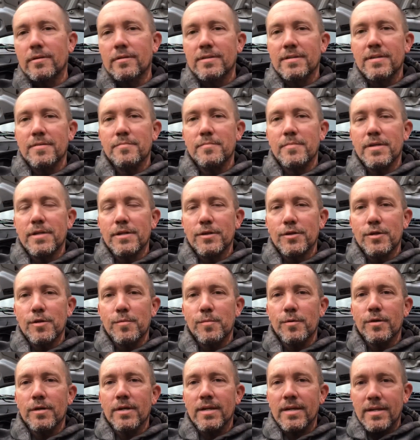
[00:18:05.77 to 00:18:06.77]
It's Mini
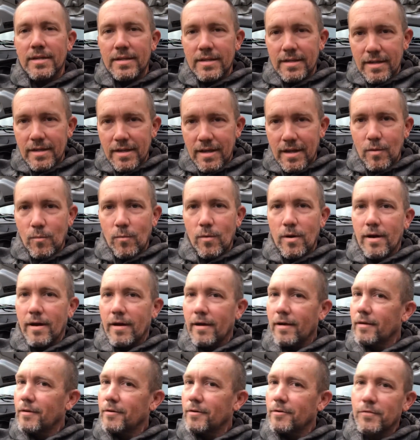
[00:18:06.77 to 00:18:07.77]
Cooper
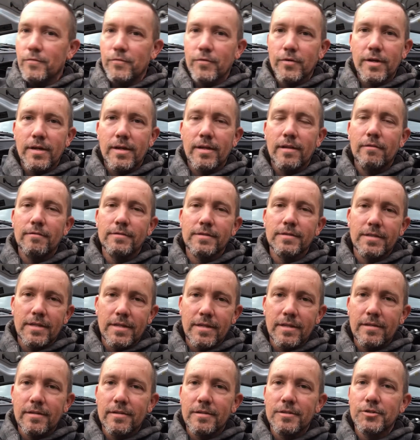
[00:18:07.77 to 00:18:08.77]
DIY. Don't forget, there's a
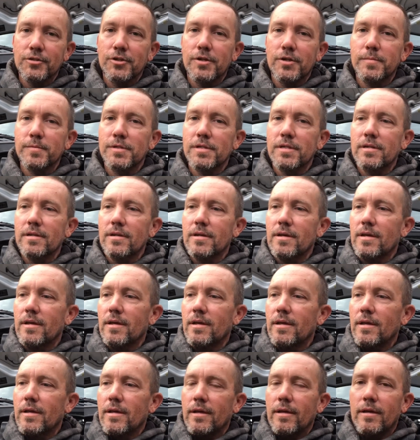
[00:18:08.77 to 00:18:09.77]
link in the description.
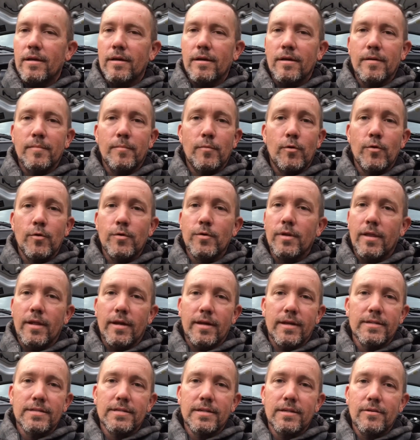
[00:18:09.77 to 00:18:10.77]
Um, or
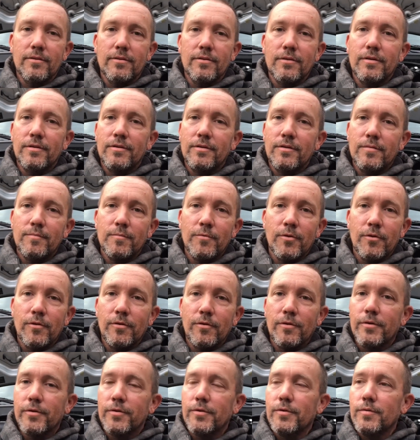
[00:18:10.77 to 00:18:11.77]
like I said
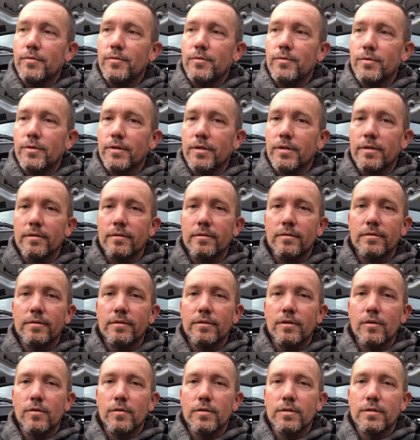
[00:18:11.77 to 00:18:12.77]
earlier too, you can
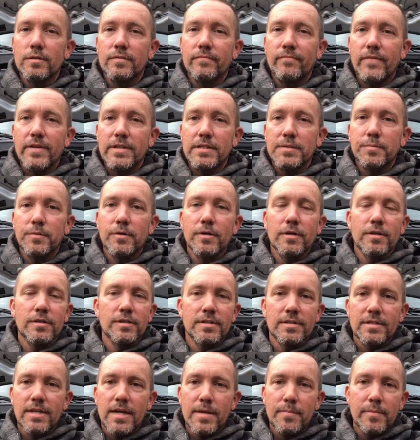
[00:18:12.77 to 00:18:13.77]
go to Facebook and
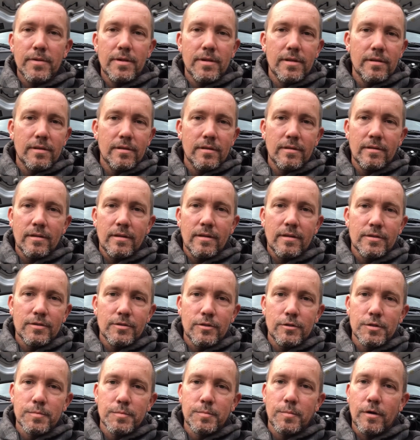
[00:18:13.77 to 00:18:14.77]
just type it in the, the
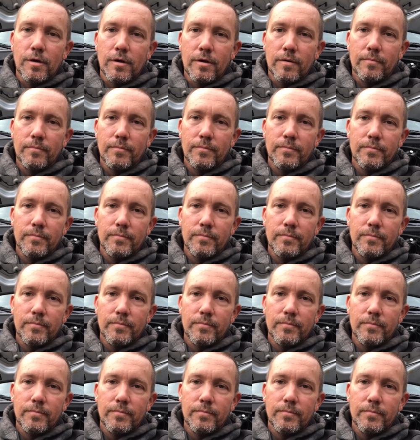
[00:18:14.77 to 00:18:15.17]
search bar.